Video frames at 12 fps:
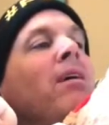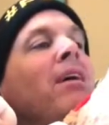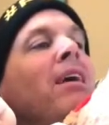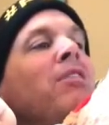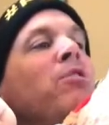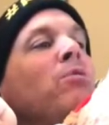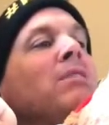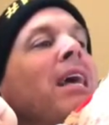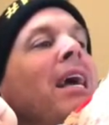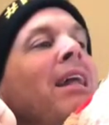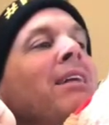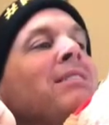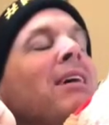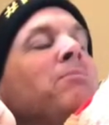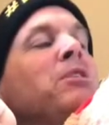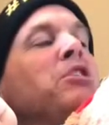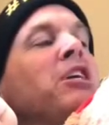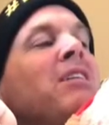He threw his hands up
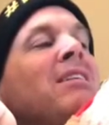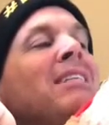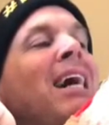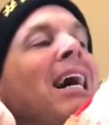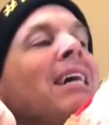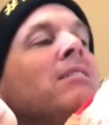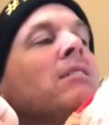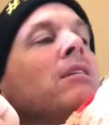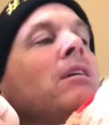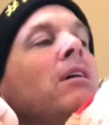to shield his eyes.